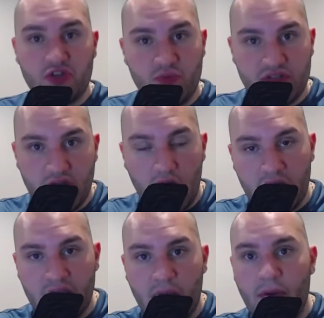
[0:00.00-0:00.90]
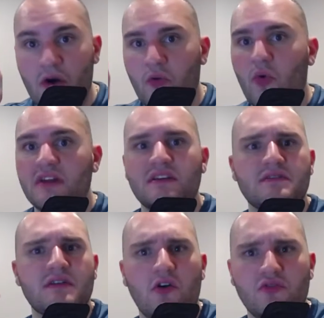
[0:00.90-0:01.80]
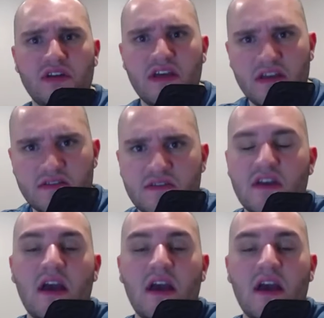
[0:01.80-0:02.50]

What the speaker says: to be talking about what a tone is